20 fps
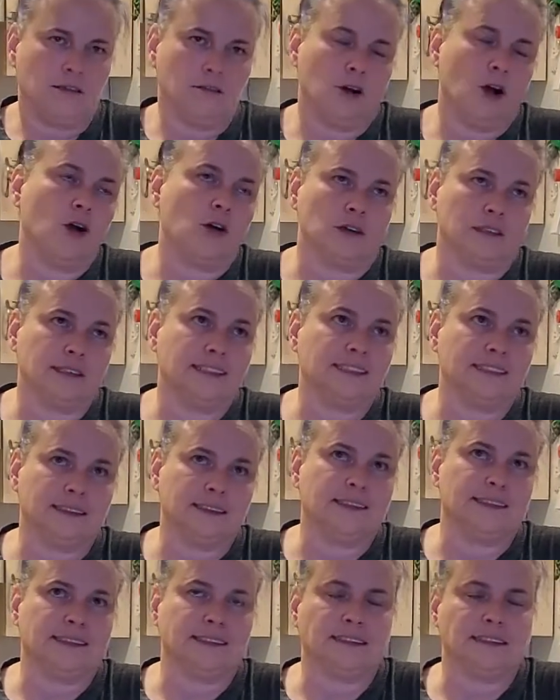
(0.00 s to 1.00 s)
or
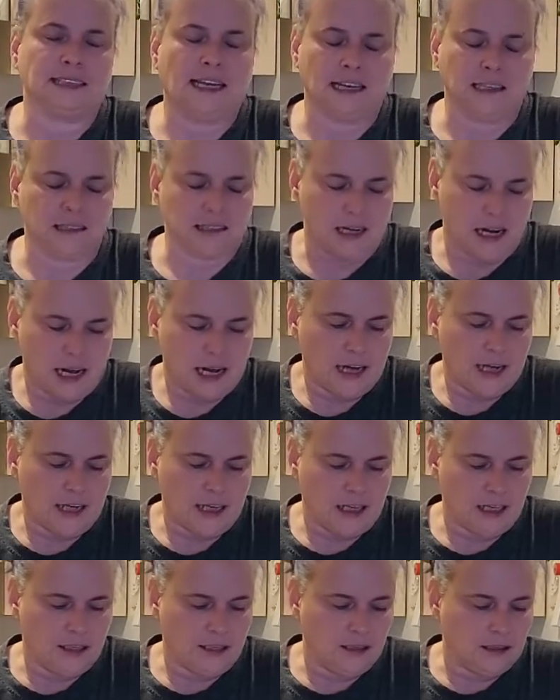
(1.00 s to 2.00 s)
66 days to hike
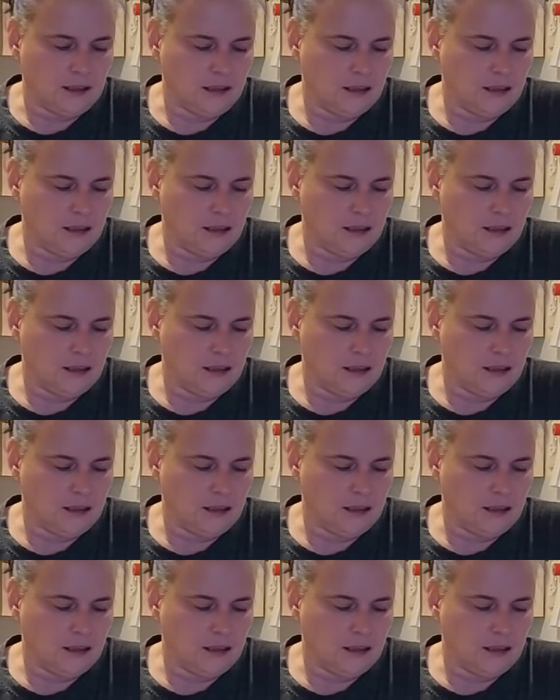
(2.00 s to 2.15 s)
it.